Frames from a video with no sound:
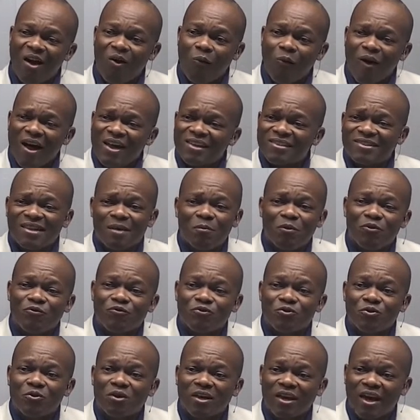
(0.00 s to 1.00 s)
Why are some
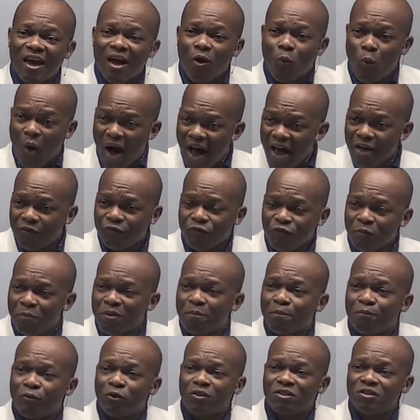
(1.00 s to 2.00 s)
of you here? Why have you
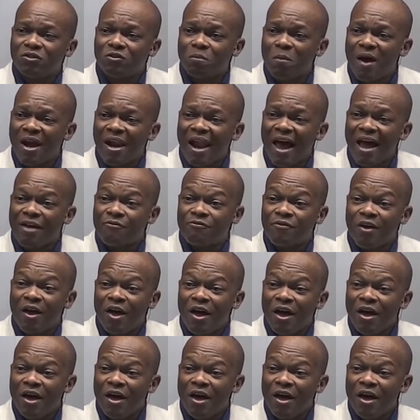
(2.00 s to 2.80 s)
been brought into my life?